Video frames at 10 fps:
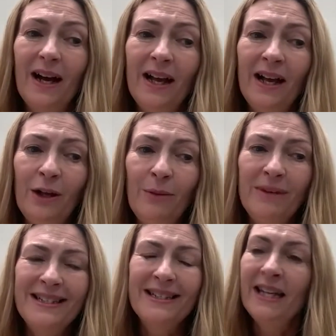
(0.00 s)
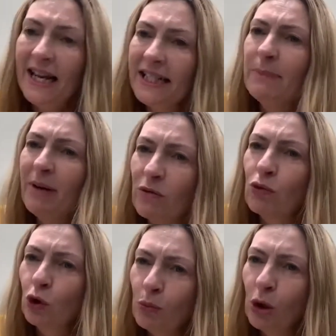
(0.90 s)
it's less about
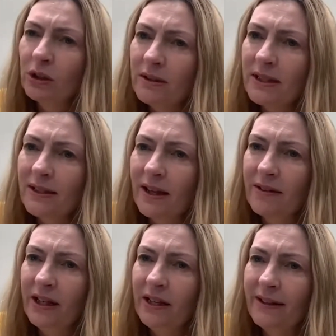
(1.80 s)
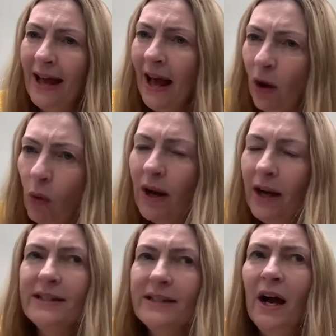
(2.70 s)
role models, I think, now.
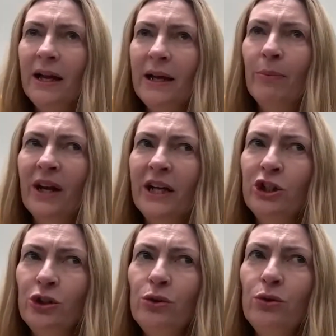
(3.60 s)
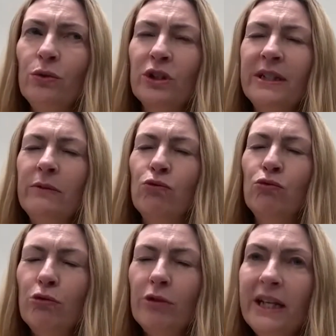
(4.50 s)
But I do
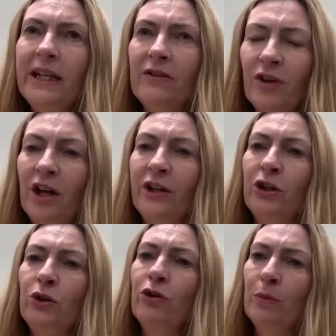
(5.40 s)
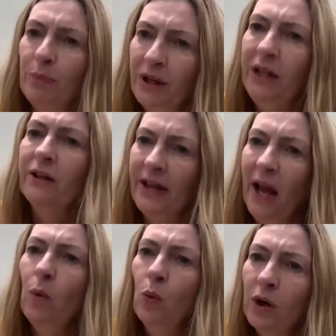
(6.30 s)
really value the peer
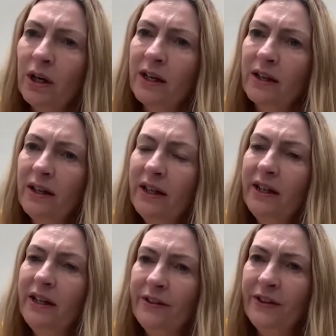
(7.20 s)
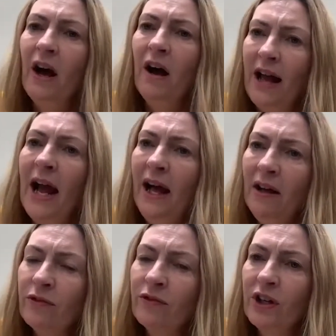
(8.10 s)
network that I
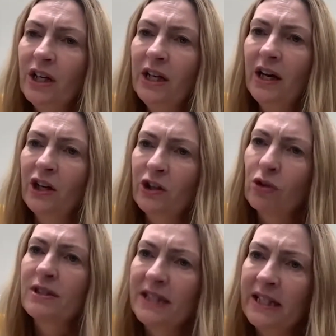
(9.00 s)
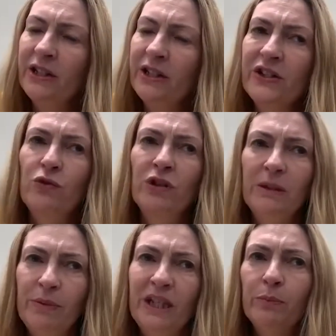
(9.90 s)
have across the industry,
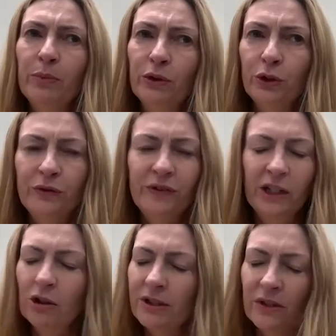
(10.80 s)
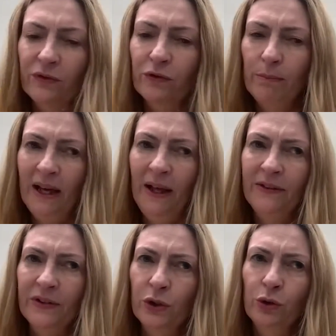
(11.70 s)
people who've had lots of different
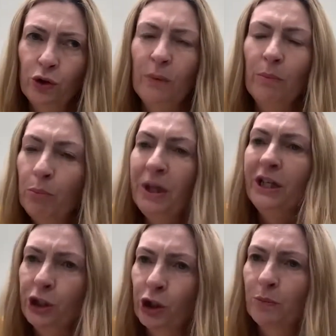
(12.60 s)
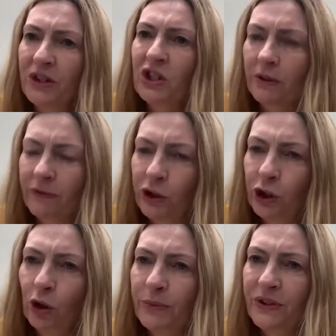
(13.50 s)
paths, who are doing big jobs, tough
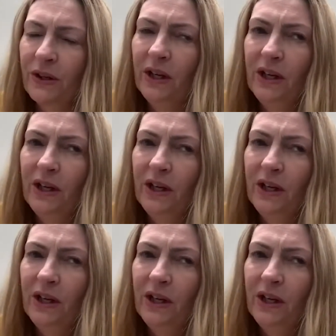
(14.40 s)
jobs,